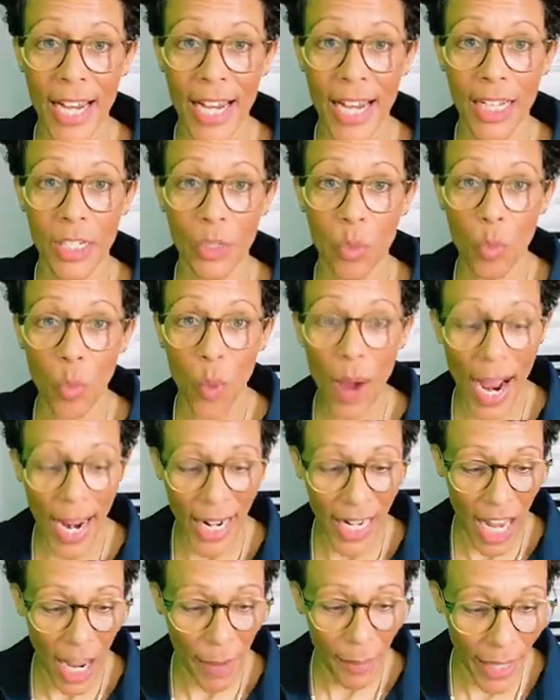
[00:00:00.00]
price
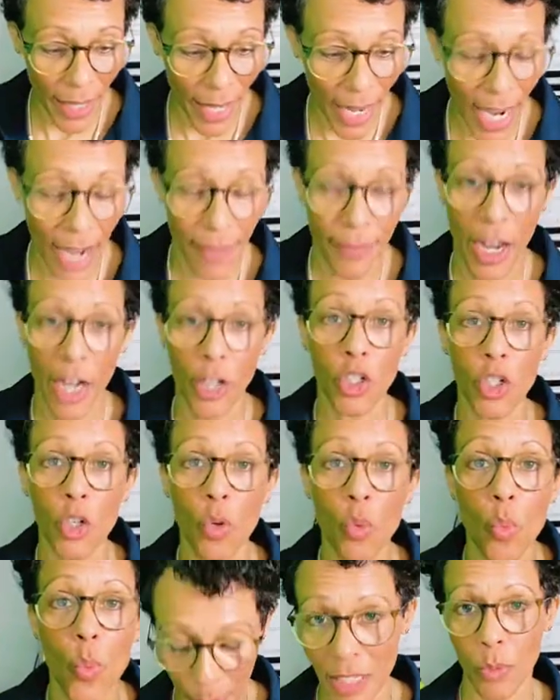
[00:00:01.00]
while I'm live, and
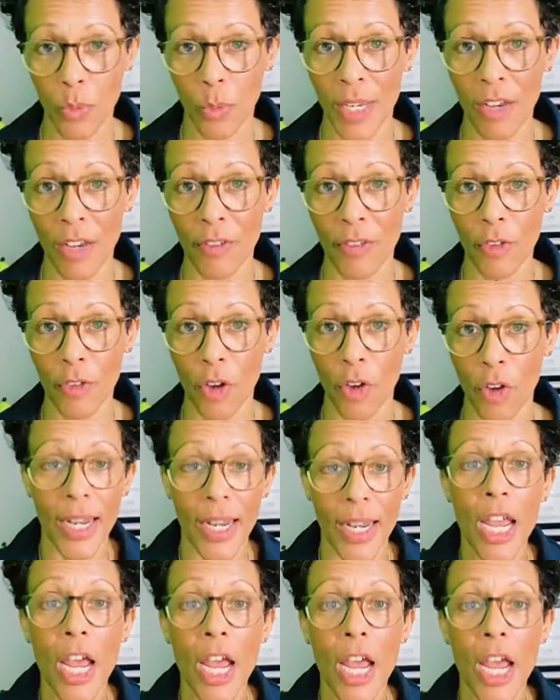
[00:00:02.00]
you will be
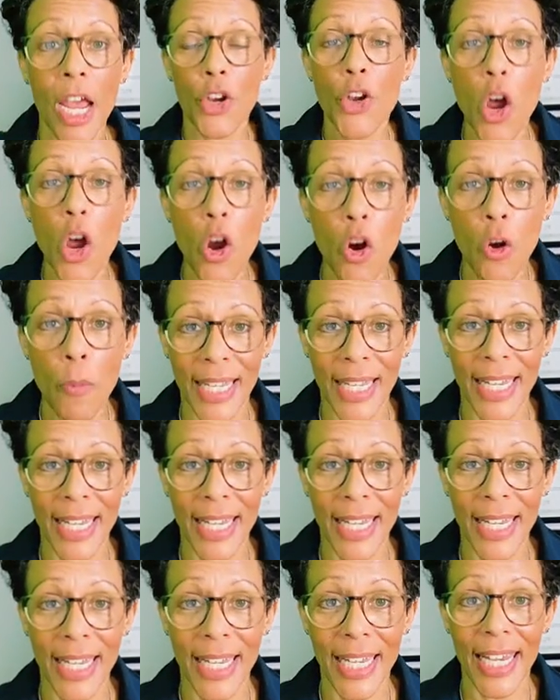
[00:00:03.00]
100% prepared
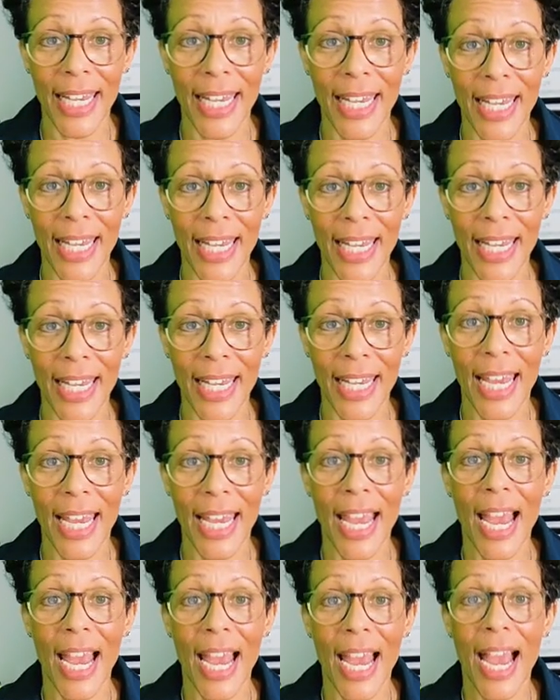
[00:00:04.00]
to pass when you've gone all
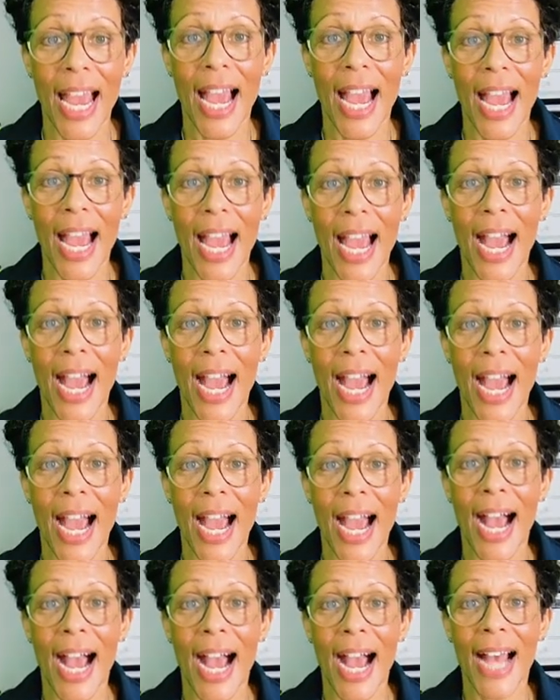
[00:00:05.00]
the way through it.
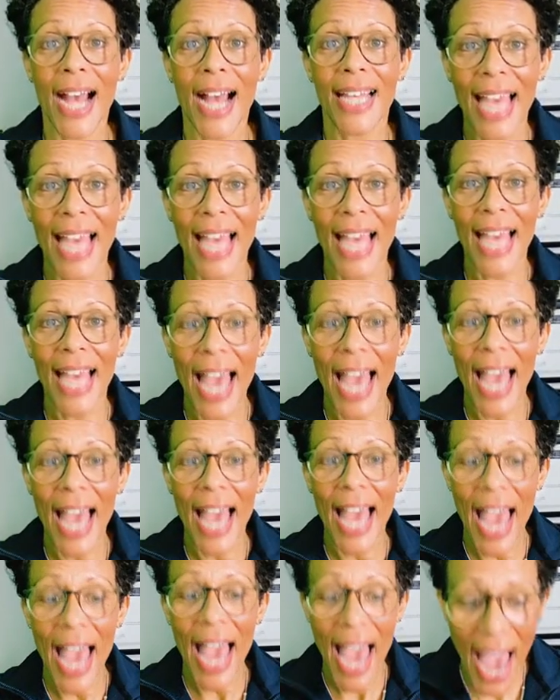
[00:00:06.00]
Nobody
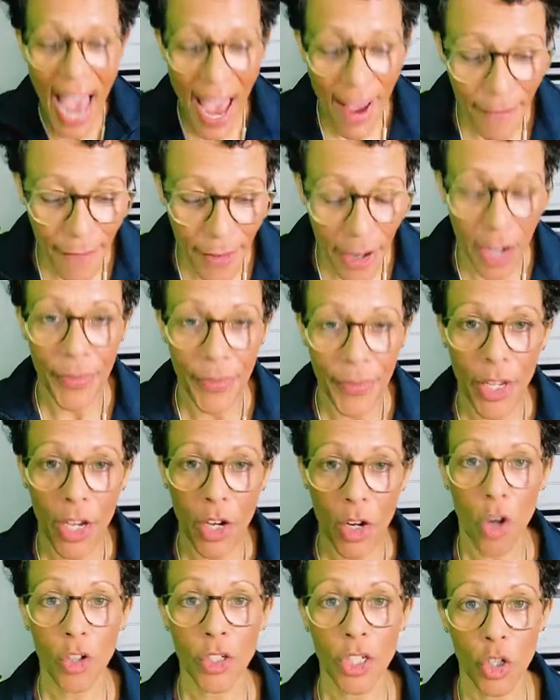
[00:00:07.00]
has ever
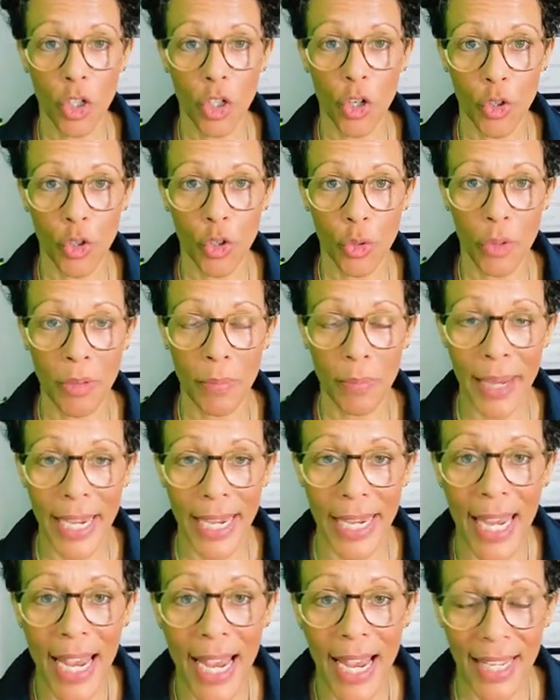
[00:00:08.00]
got in touch with
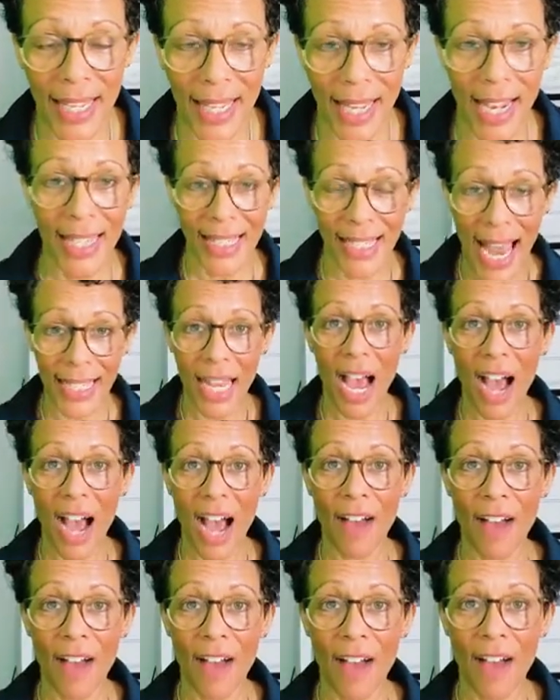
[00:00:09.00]
me and
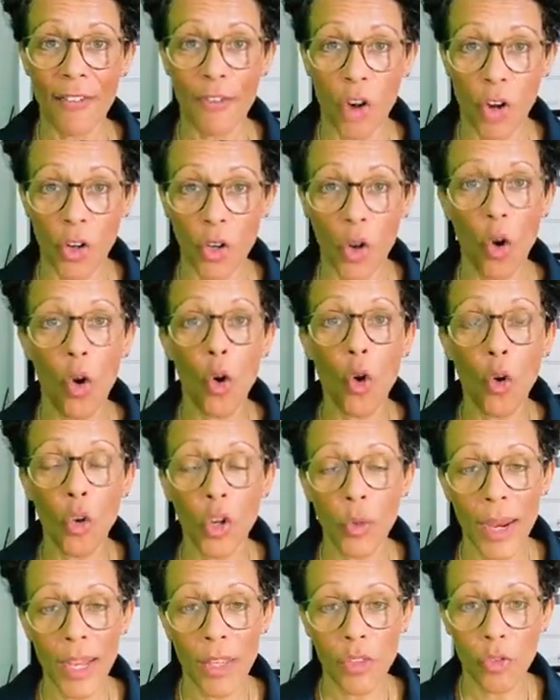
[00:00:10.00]
said, I've gone
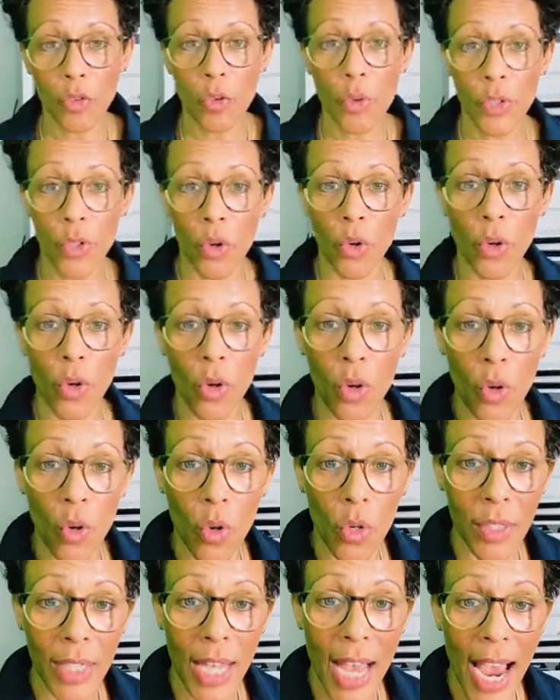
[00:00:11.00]
all the way through your
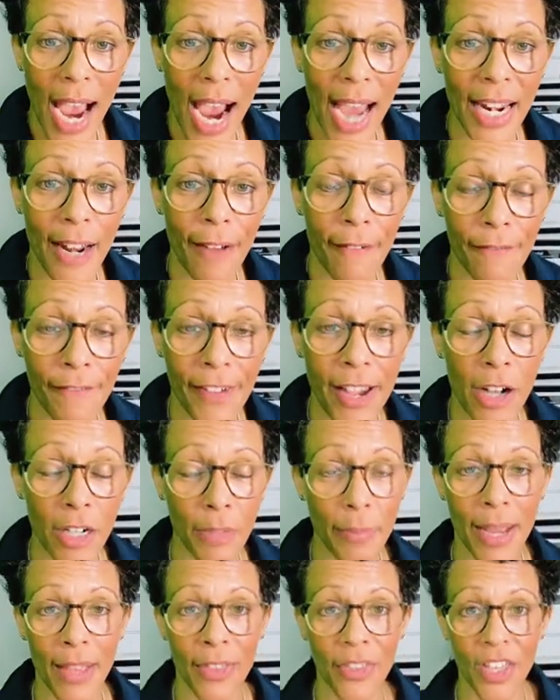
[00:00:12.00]
course and I've
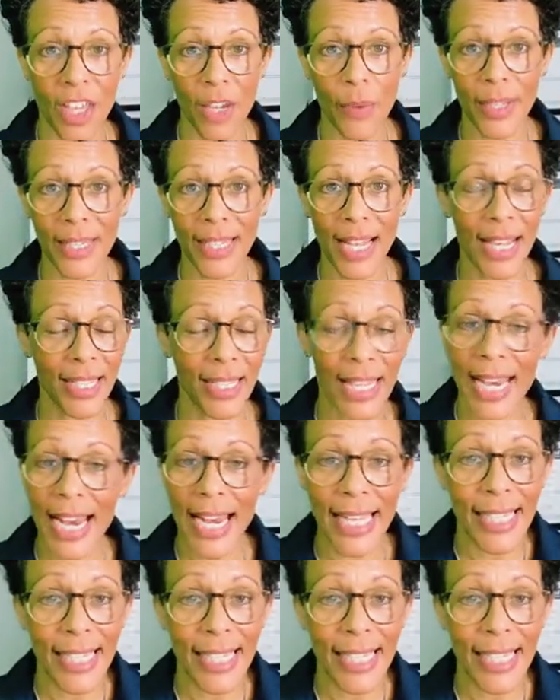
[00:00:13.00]
failed my theory test.